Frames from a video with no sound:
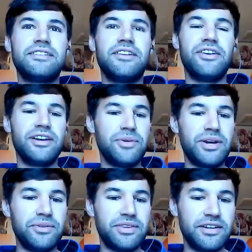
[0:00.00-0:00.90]
going away
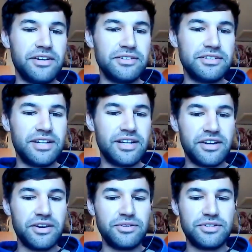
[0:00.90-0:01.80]
with the girls that I
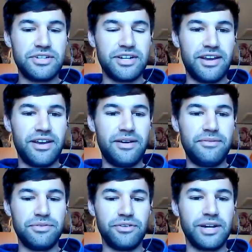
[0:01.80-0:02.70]
coach
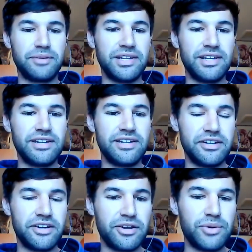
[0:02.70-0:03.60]
for rugby league and
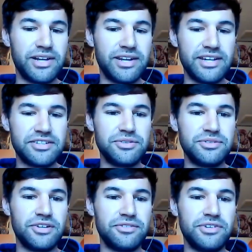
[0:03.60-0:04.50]
going away to nationals
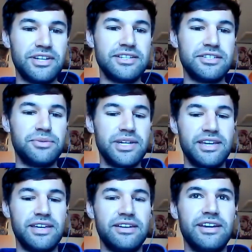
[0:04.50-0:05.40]
over Easter
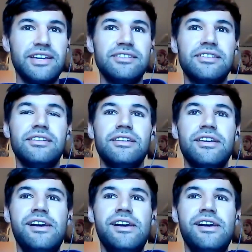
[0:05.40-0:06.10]
weekend, I guess the